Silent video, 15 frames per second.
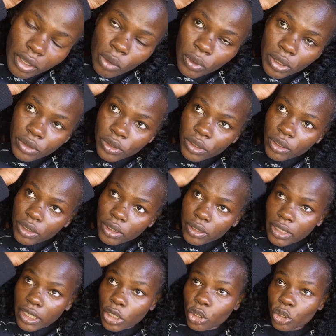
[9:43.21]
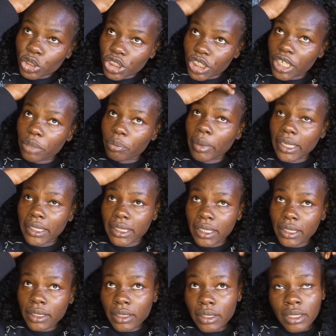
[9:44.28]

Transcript: what do you call, the crocheting pattern